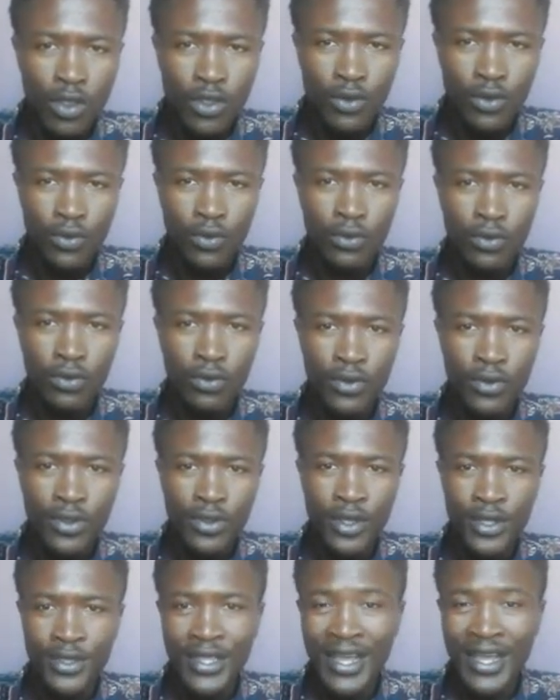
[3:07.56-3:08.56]
through
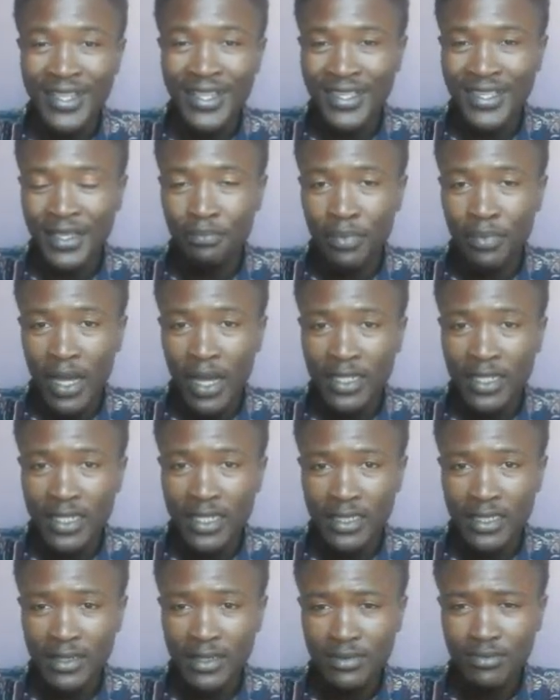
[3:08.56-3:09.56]
the Nazi
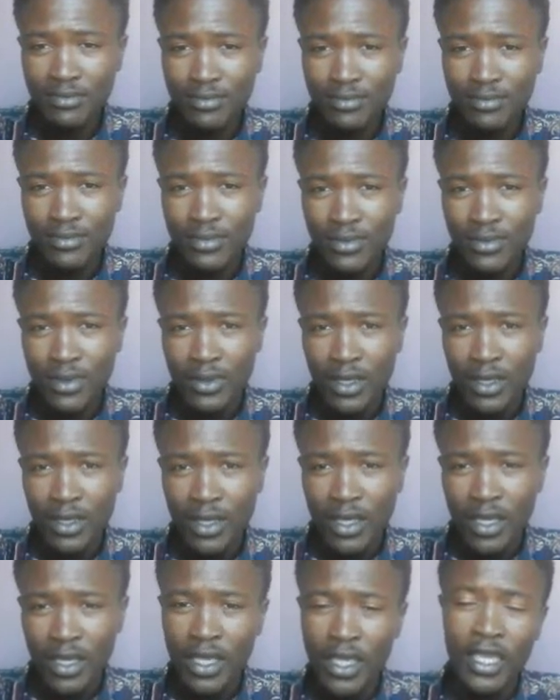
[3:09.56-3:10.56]
Party,
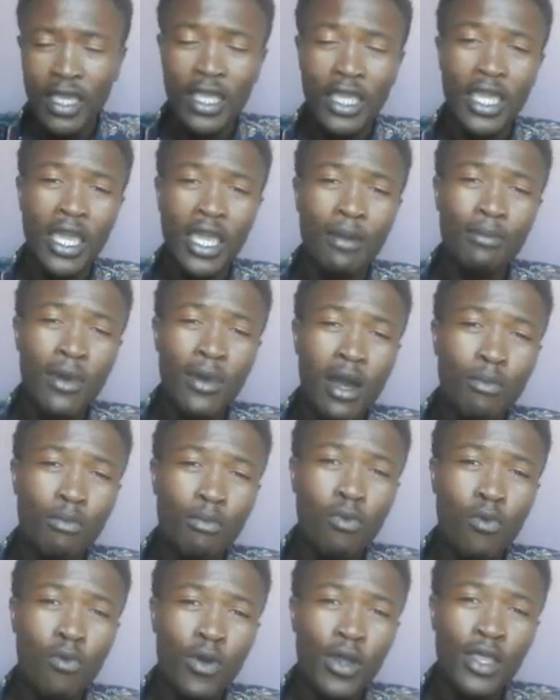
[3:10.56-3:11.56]
he came
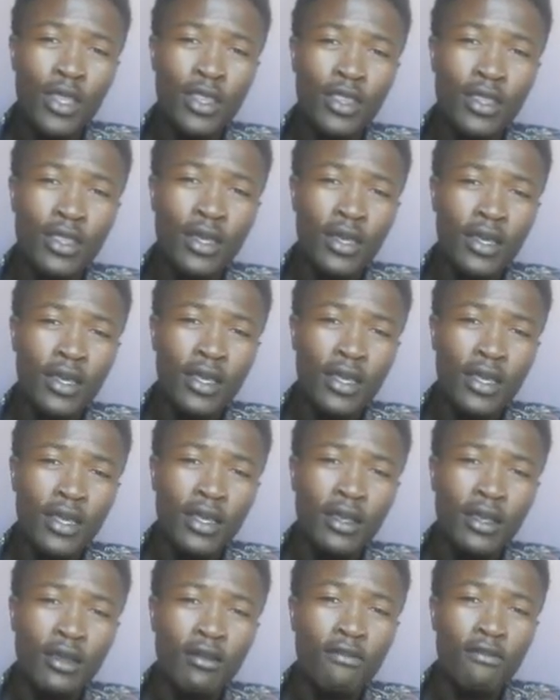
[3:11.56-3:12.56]
up with
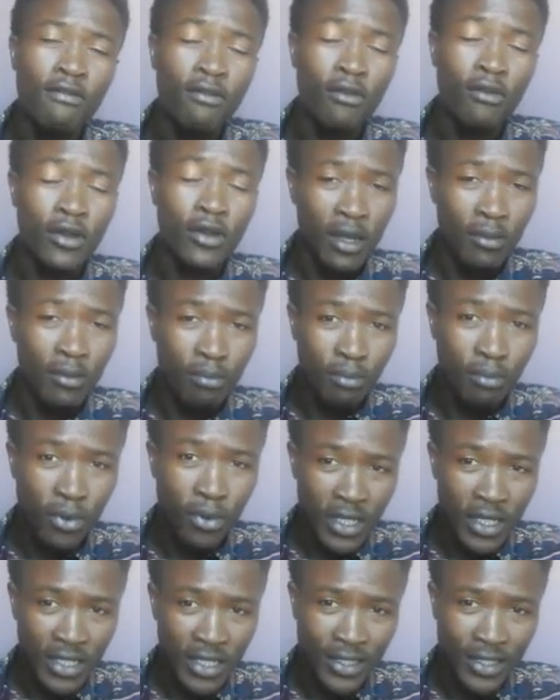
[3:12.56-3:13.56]
foreign
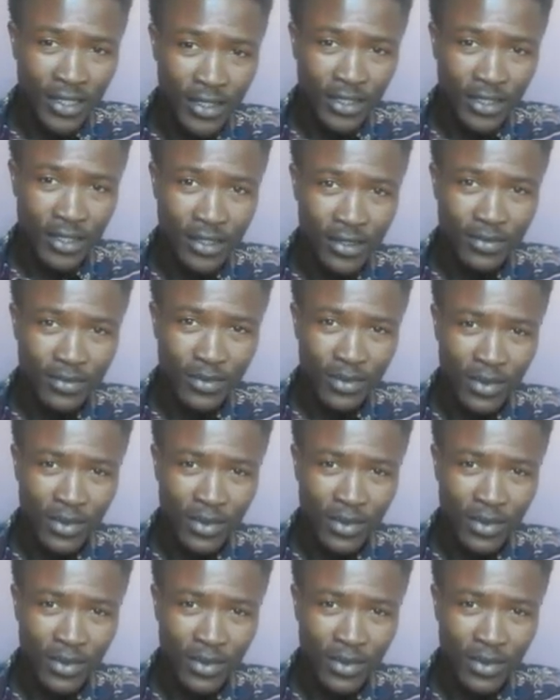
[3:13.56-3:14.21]
policies.